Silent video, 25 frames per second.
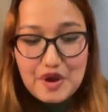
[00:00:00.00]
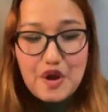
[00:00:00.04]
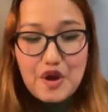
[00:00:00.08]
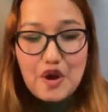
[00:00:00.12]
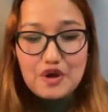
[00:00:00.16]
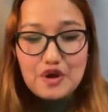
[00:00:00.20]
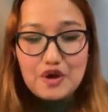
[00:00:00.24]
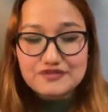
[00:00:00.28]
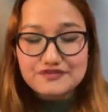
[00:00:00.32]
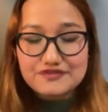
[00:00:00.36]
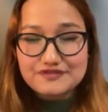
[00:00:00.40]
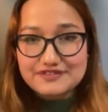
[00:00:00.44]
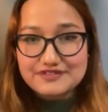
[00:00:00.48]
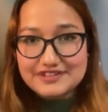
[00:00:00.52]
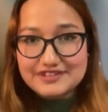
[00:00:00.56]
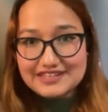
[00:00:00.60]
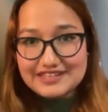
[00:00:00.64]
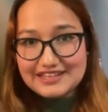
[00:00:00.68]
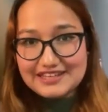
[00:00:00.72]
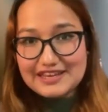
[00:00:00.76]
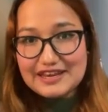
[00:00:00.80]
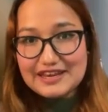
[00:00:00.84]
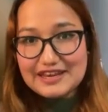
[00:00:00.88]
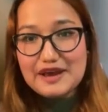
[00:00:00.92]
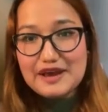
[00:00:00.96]
of
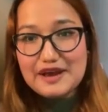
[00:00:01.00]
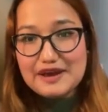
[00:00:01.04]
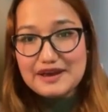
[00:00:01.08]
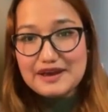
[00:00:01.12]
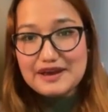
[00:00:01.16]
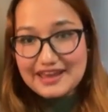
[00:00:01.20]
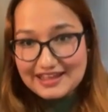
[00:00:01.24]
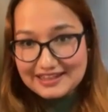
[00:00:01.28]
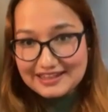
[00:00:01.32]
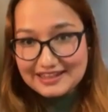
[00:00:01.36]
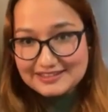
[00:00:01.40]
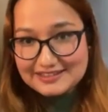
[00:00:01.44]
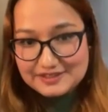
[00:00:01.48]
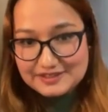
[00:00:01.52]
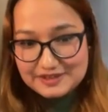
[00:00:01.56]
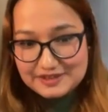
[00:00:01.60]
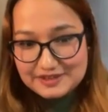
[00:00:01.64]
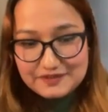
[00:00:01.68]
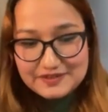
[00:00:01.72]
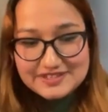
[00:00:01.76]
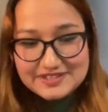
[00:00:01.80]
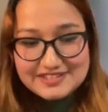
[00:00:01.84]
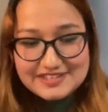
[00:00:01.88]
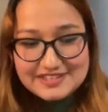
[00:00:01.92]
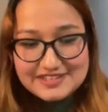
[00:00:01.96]
the health
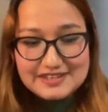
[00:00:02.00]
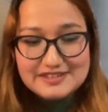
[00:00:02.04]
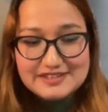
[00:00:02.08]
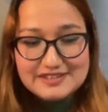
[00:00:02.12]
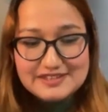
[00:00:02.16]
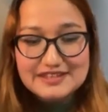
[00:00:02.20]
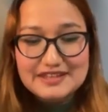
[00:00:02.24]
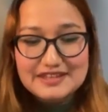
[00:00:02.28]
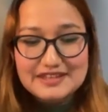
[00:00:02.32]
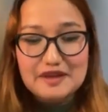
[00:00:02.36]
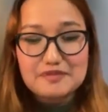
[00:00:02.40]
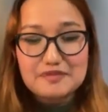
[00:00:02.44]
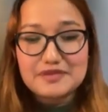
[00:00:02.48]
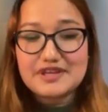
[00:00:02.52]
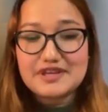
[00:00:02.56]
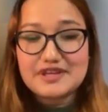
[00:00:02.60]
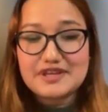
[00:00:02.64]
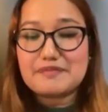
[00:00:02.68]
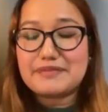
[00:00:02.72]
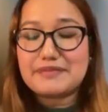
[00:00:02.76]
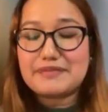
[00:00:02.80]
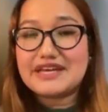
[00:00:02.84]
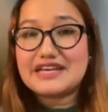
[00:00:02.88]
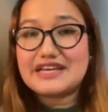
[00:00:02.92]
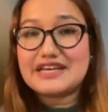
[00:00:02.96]
services, can be a
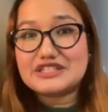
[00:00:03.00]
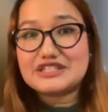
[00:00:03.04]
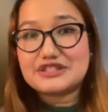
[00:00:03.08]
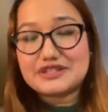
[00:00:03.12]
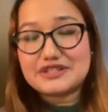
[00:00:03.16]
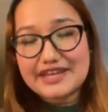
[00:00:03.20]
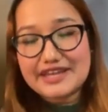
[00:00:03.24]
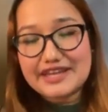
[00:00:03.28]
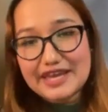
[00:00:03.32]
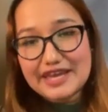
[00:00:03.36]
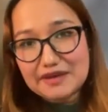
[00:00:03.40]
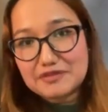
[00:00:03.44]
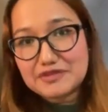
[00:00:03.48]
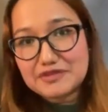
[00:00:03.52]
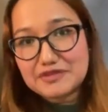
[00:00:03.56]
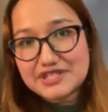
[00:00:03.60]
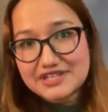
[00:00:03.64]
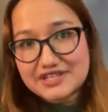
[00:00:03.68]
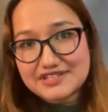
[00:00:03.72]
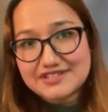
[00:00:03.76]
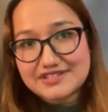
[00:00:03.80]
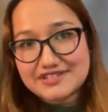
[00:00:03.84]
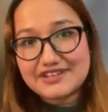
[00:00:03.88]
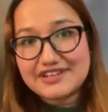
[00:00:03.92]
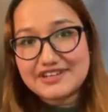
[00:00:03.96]
big game
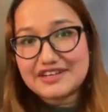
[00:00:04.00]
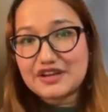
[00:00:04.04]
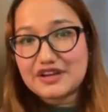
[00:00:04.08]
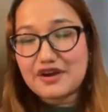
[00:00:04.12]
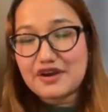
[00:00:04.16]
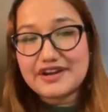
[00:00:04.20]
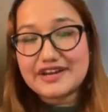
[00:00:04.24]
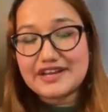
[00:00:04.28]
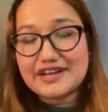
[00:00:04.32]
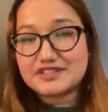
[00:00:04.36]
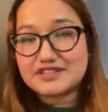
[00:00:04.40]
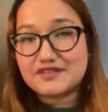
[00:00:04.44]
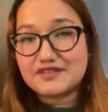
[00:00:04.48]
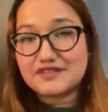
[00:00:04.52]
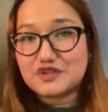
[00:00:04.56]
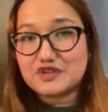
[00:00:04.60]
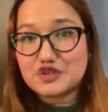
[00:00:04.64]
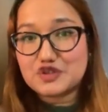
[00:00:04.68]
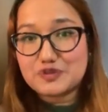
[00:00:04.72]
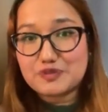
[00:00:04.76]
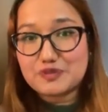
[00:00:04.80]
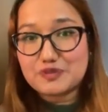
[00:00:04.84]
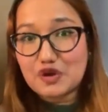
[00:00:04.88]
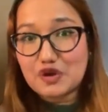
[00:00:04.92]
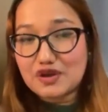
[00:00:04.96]
changer in context of the
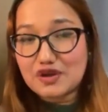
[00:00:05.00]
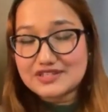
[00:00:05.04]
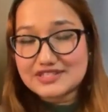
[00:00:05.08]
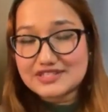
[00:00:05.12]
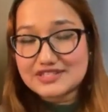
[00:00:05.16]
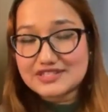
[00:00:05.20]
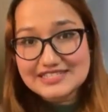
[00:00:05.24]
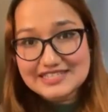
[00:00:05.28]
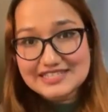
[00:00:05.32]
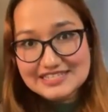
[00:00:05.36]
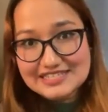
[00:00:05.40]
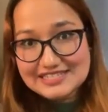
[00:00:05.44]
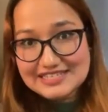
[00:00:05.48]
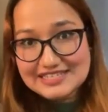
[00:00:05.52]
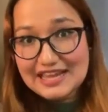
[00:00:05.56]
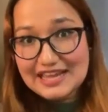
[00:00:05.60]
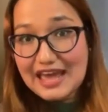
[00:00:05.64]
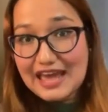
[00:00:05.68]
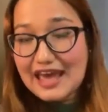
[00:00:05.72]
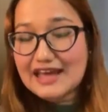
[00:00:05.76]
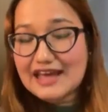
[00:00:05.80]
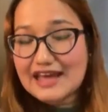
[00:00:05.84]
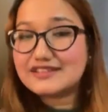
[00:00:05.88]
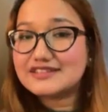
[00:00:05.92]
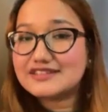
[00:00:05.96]
tuberculosis testing
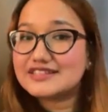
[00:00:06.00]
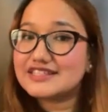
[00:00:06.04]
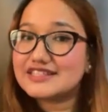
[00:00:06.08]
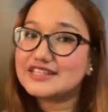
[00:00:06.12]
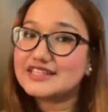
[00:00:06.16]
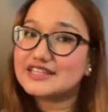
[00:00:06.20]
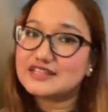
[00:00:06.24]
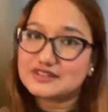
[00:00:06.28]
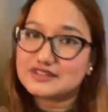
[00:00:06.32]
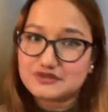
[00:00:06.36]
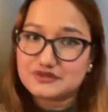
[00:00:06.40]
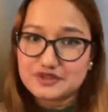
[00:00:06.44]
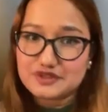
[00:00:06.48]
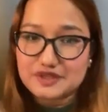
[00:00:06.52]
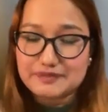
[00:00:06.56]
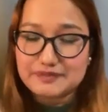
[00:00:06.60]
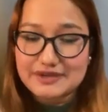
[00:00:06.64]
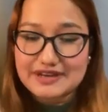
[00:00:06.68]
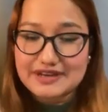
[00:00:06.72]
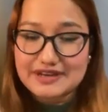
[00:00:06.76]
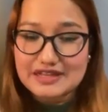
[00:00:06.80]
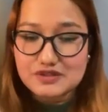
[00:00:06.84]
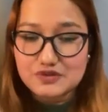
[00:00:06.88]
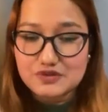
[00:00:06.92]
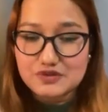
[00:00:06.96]
and the
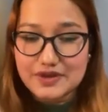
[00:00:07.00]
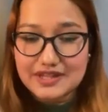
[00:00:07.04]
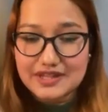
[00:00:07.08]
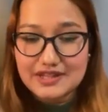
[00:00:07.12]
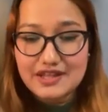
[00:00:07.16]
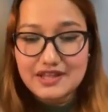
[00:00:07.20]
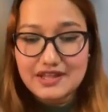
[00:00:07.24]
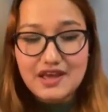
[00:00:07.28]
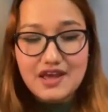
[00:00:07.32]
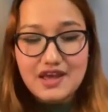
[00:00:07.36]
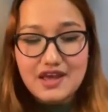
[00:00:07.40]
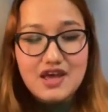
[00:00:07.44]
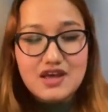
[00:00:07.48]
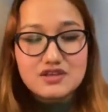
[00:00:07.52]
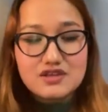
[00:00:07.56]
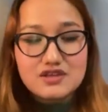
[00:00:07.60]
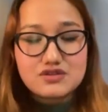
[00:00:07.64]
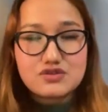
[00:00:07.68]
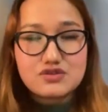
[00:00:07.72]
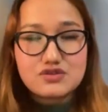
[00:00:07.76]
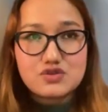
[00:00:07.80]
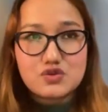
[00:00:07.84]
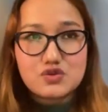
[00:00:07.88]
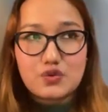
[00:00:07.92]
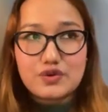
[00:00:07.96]
treatment as well.
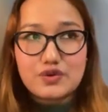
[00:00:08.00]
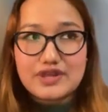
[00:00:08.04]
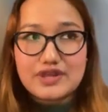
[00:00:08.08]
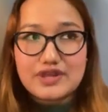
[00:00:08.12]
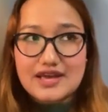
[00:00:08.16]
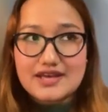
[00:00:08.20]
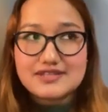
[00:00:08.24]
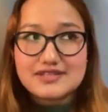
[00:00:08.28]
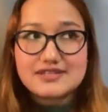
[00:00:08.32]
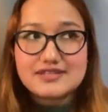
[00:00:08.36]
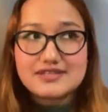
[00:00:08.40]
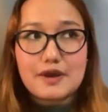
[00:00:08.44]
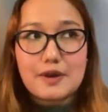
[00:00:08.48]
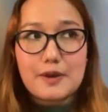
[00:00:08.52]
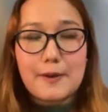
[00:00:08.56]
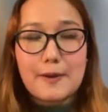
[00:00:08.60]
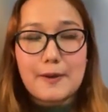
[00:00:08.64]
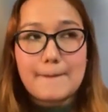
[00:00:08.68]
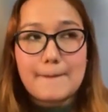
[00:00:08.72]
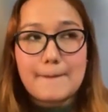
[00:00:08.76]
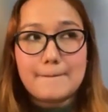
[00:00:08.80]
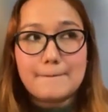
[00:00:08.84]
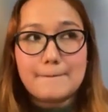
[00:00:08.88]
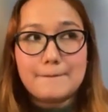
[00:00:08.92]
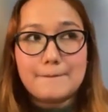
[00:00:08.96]
So yes, um,